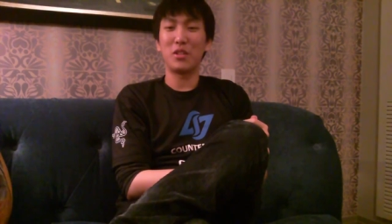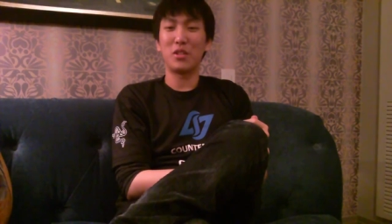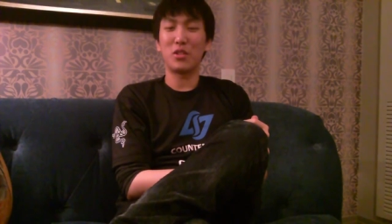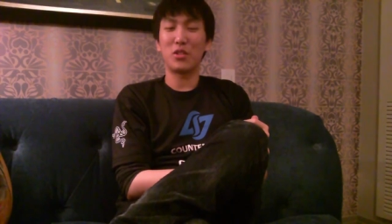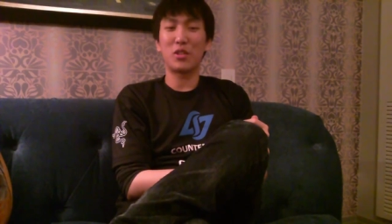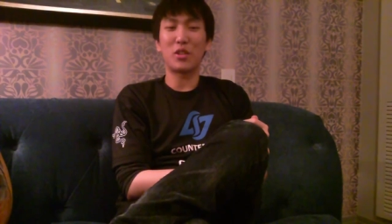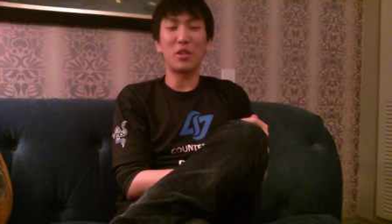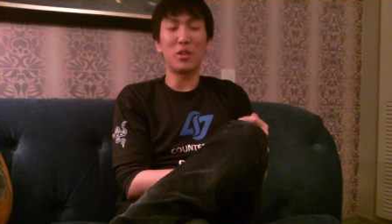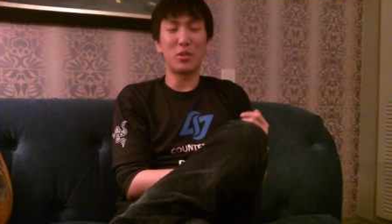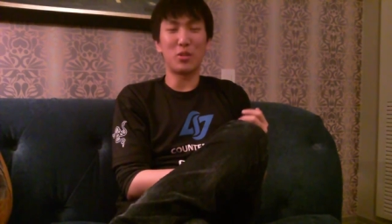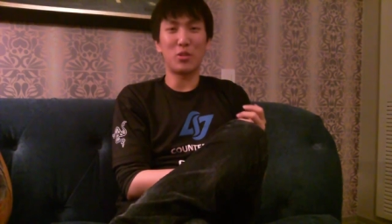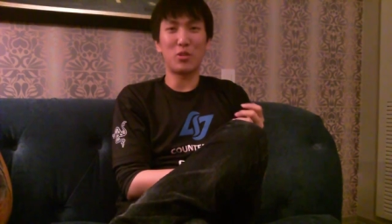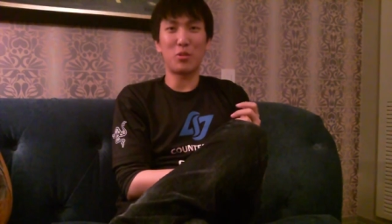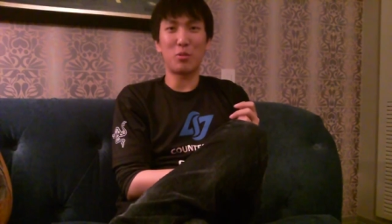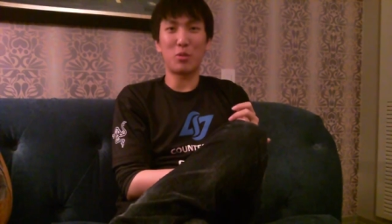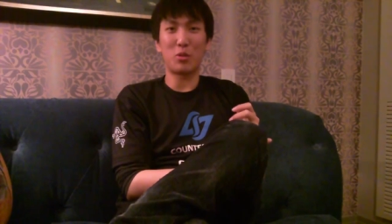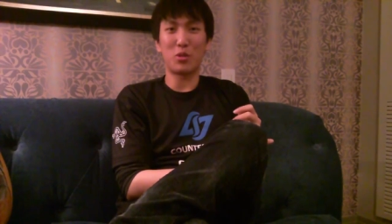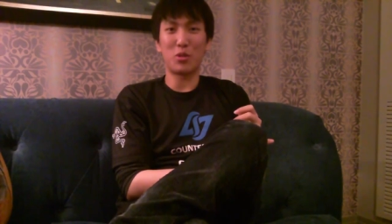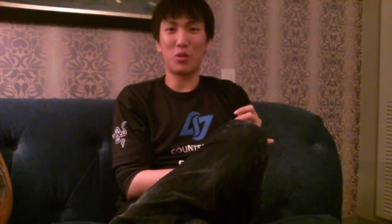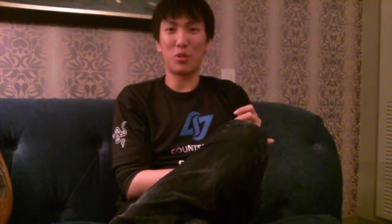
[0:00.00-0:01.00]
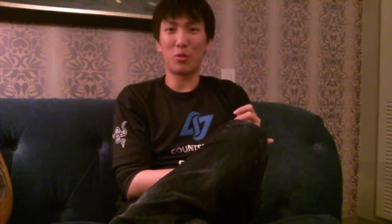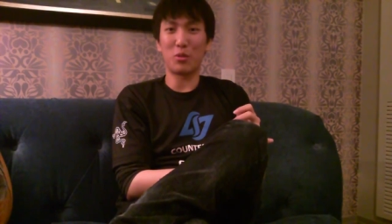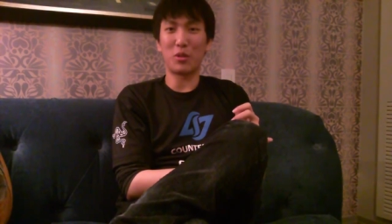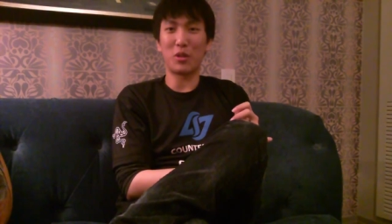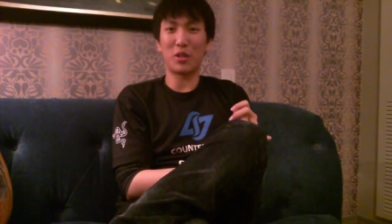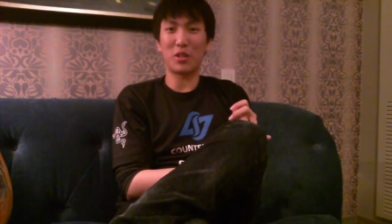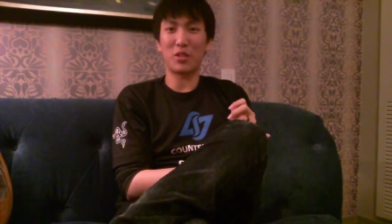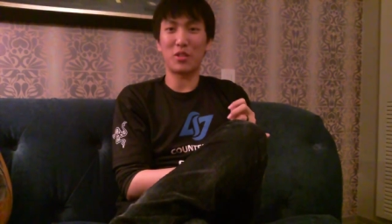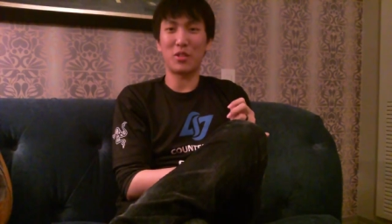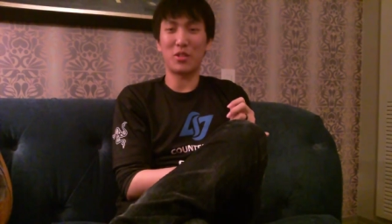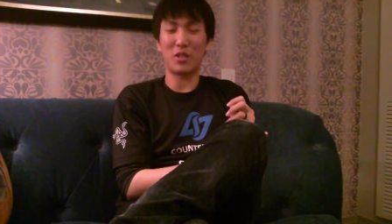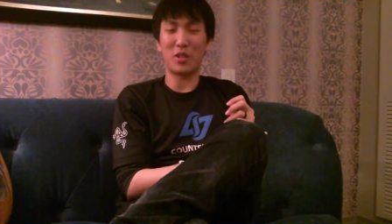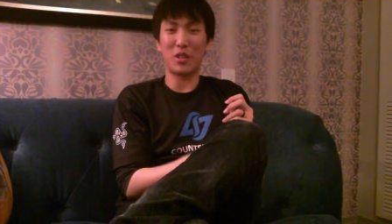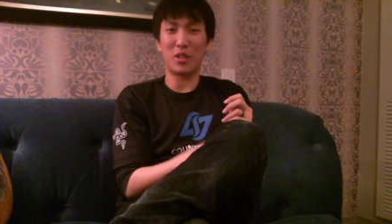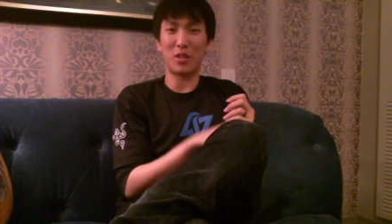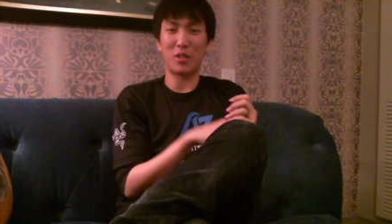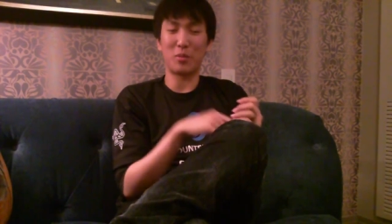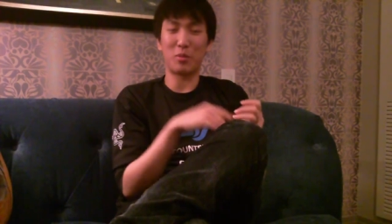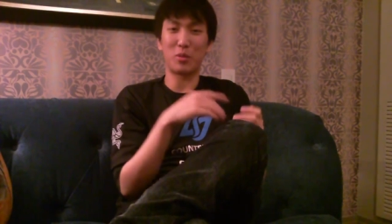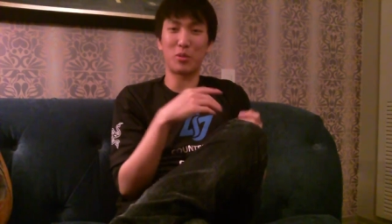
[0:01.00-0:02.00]
skill distribution works
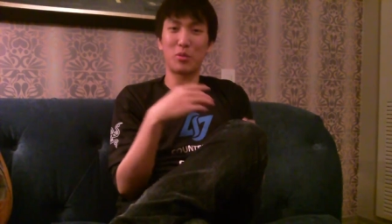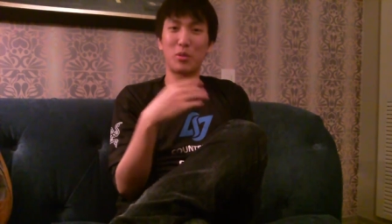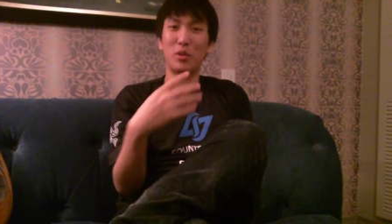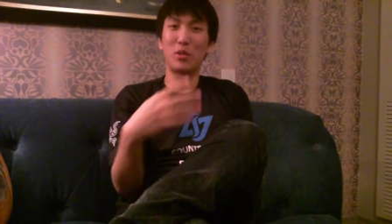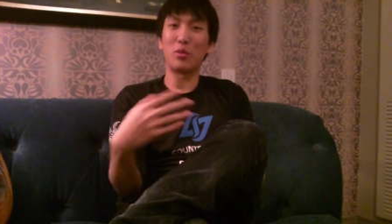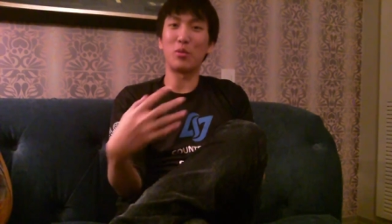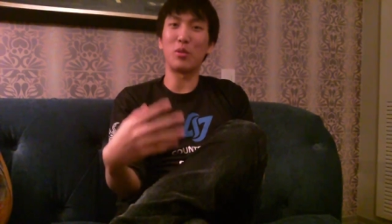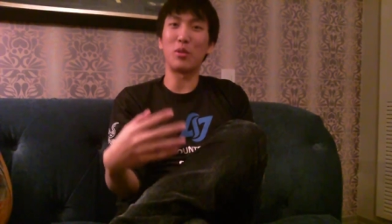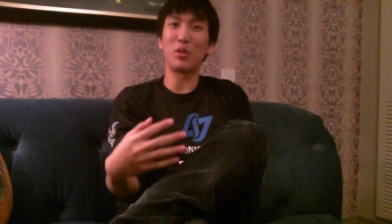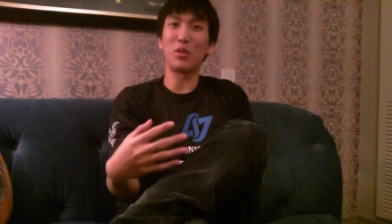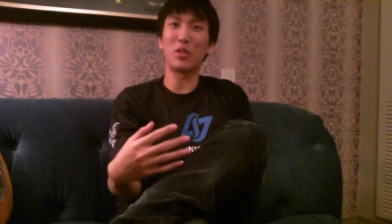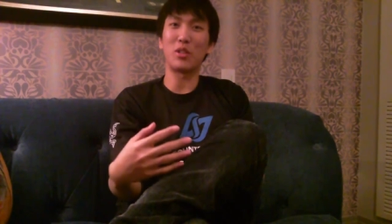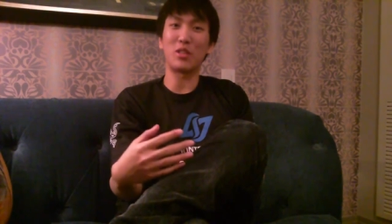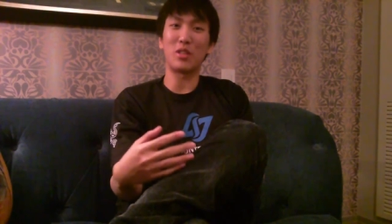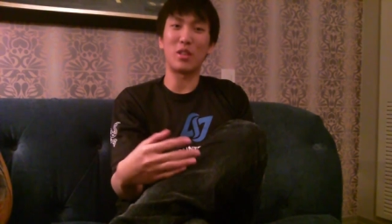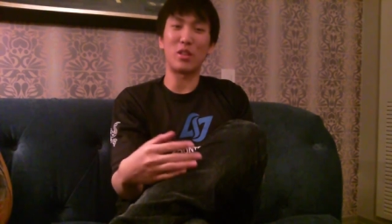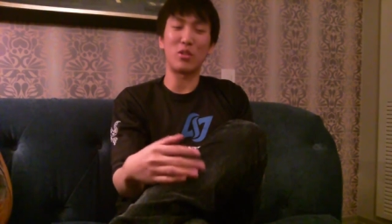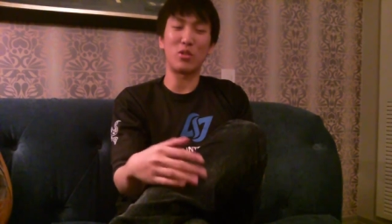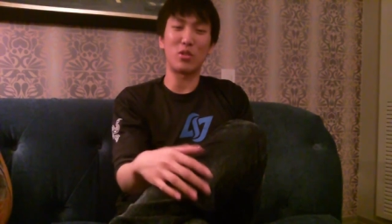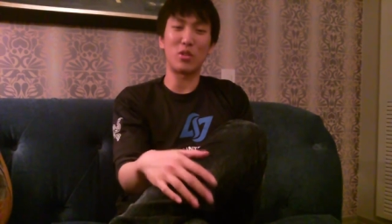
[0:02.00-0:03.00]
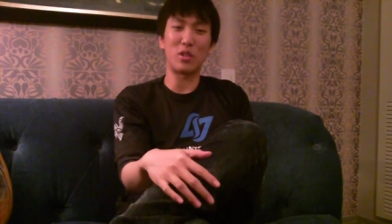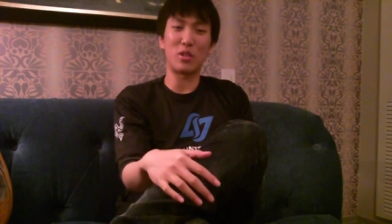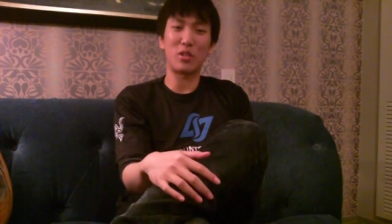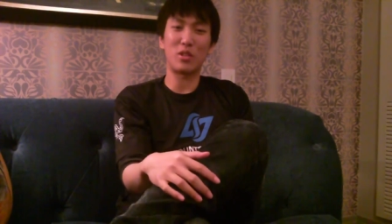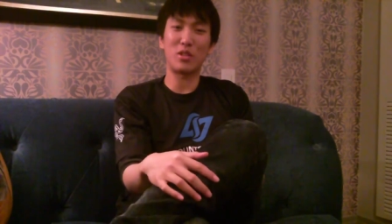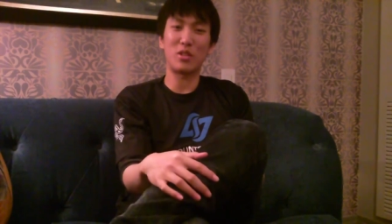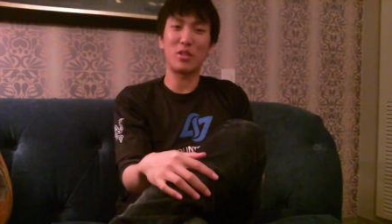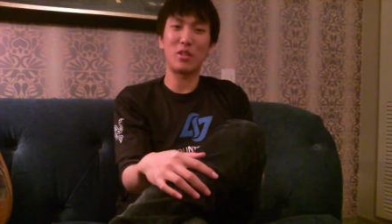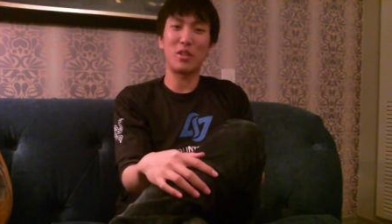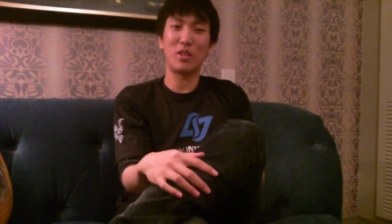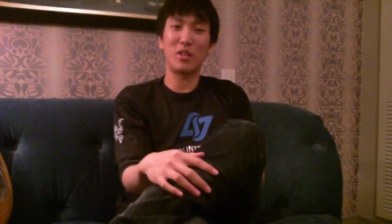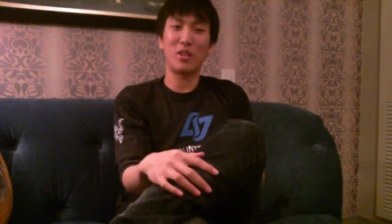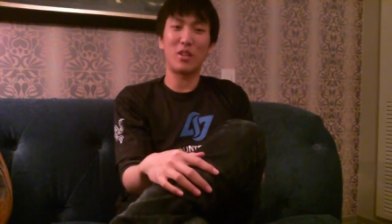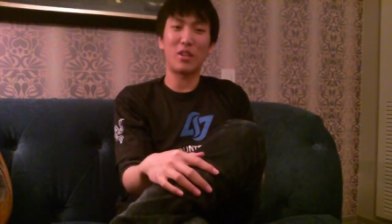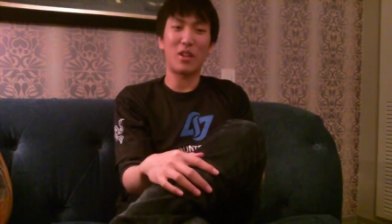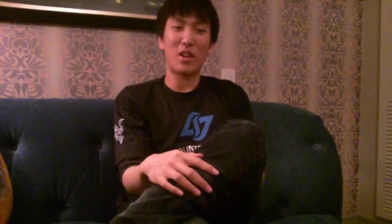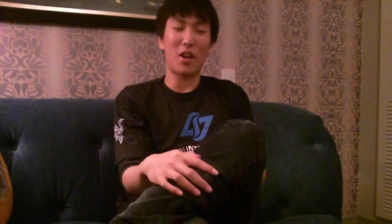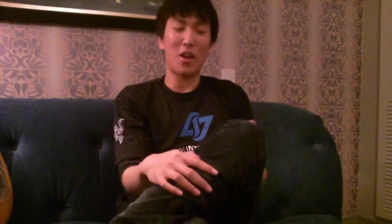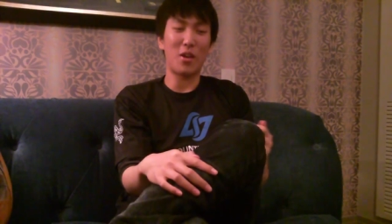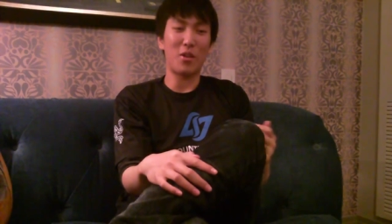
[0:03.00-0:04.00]
in between the roles, and just
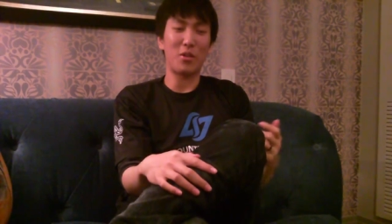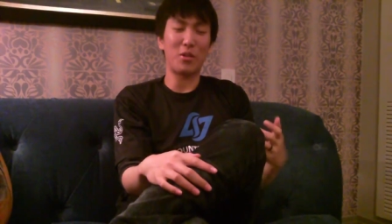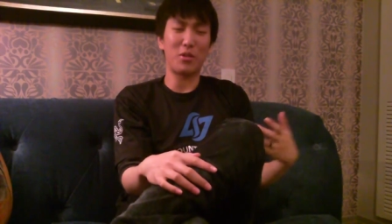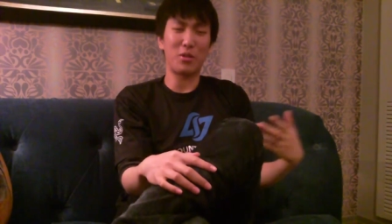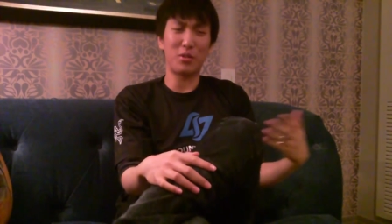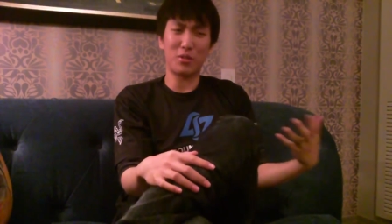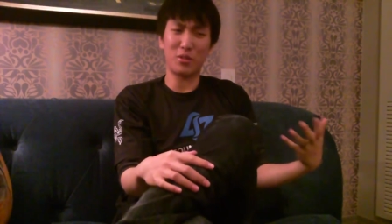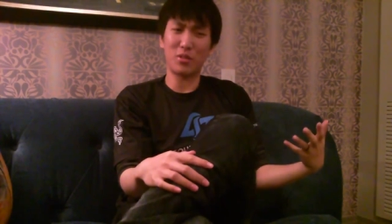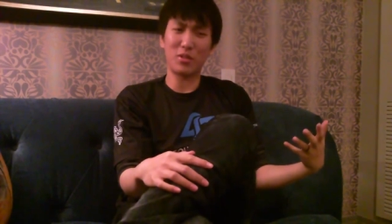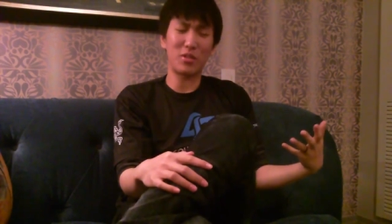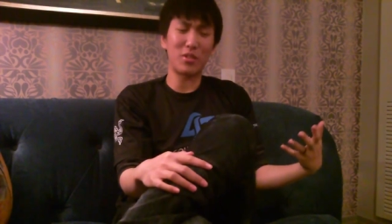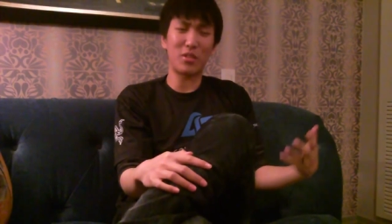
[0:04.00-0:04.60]
how,